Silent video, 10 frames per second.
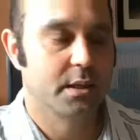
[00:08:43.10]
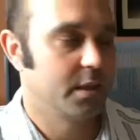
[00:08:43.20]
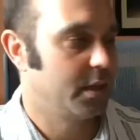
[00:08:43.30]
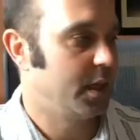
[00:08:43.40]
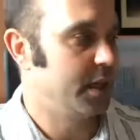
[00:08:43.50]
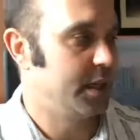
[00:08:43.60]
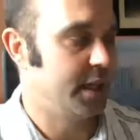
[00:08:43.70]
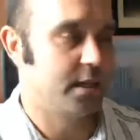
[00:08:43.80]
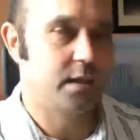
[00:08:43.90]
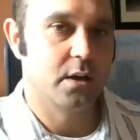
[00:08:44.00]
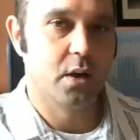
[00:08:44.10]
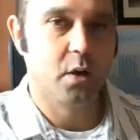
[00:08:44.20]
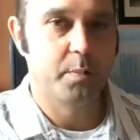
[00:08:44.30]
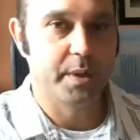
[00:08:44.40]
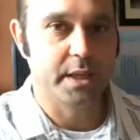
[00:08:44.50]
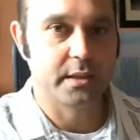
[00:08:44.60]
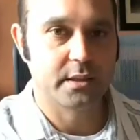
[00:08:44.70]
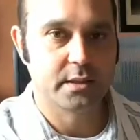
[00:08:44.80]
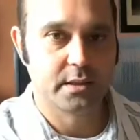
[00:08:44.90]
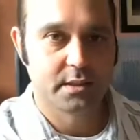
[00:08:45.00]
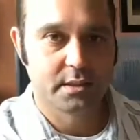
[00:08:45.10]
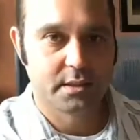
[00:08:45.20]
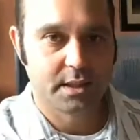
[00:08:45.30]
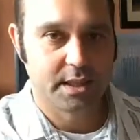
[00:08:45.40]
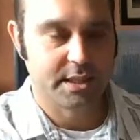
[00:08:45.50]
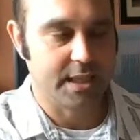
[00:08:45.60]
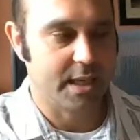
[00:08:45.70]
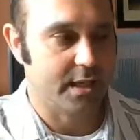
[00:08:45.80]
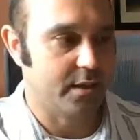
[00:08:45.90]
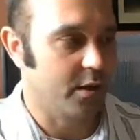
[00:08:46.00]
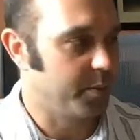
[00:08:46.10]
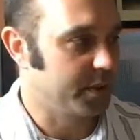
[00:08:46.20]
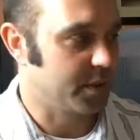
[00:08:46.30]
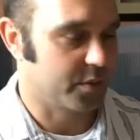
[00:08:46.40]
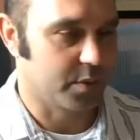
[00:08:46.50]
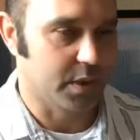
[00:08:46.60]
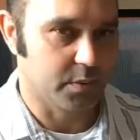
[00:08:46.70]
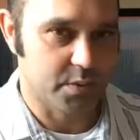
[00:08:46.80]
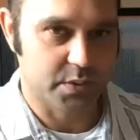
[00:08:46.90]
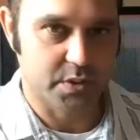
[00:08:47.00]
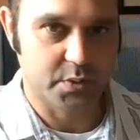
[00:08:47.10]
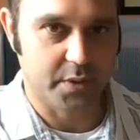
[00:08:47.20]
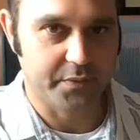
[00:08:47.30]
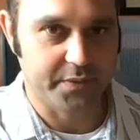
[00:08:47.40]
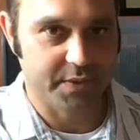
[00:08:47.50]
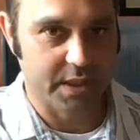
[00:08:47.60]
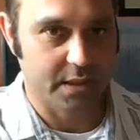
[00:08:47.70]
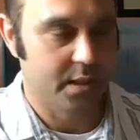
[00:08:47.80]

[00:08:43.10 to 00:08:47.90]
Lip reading: and then open at the end, open to 3, which was a 12, 15.